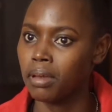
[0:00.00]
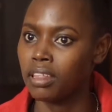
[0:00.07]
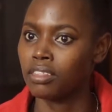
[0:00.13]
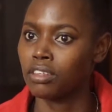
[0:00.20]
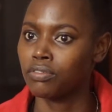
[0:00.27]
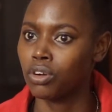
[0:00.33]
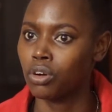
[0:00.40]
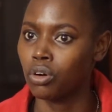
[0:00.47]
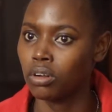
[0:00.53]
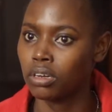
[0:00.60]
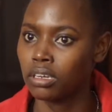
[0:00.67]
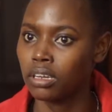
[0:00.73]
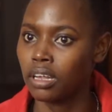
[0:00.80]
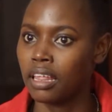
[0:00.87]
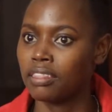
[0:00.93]
and they've
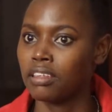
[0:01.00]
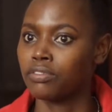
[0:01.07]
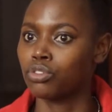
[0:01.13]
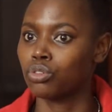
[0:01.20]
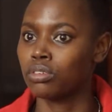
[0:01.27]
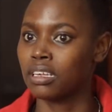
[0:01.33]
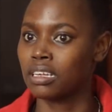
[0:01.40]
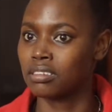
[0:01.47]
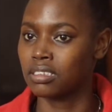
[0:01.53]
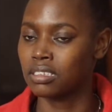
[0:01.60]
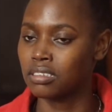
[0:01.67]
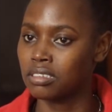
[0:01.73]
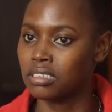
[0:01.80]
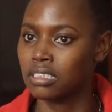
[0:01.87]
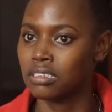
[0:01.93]
gone and they've told us
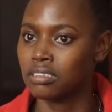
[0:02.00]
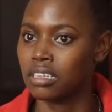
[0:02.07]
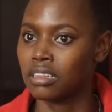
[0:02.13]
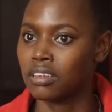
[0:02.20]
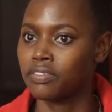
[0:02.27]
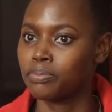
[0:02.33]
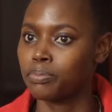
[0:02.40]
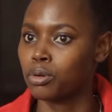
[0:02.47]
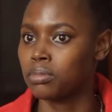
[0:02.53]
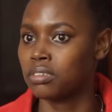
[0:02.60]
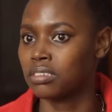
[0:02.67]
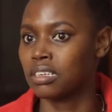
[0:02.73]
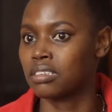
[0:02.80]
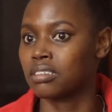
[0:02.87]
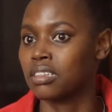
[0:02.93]
these things and they've
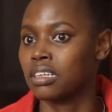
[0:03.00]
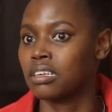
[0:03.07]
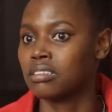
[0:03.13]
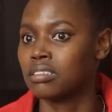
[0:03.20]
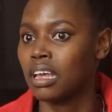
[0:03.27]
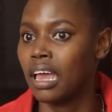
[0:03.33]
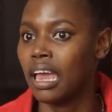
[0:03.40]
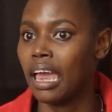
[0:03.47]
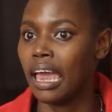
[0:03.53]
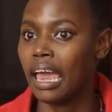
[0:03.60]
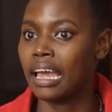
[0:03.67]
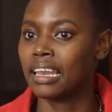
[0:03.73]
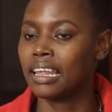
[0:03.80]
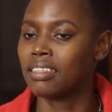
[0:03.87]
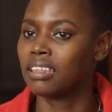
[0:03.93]
promised us things
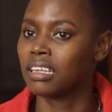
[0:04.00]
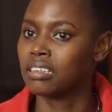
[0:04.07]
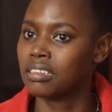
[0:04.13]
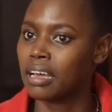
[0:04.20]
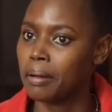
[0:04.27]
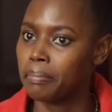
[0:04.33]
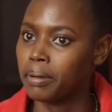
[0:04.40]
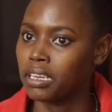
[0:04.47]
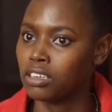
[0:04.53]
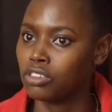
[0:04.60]
and nothing is happening.